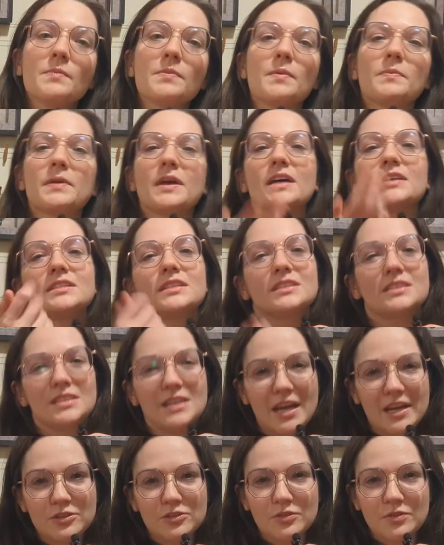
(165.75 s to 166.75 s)
But because it's a
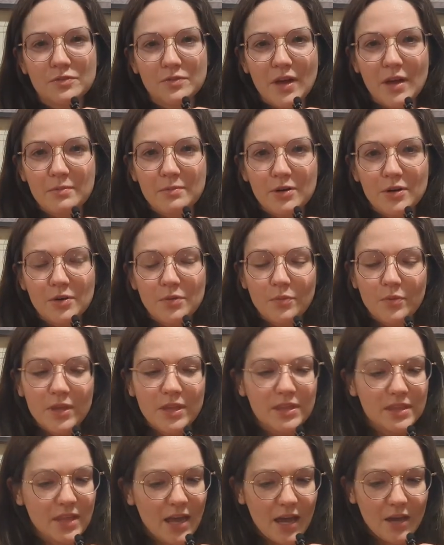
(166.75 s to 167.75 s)
natural fiber
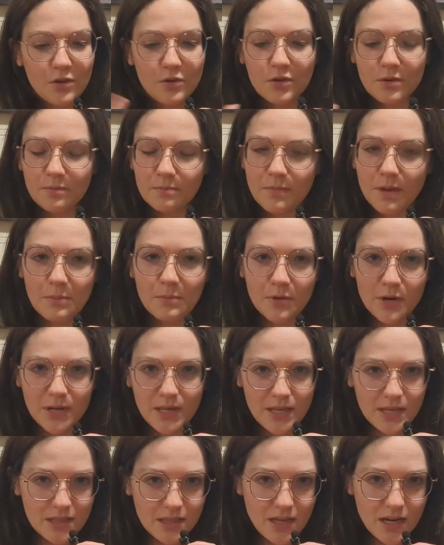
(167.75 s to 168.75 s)
with that crimp memory
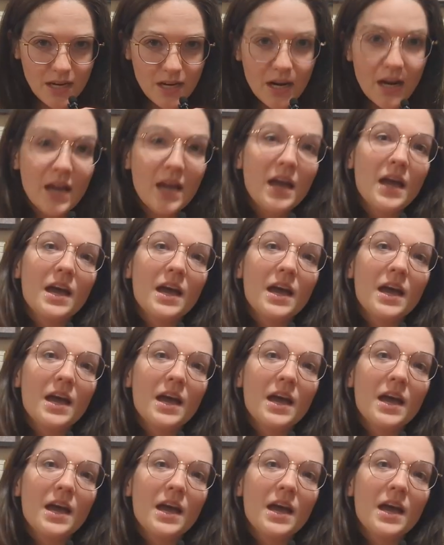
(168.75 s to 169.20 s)
in there,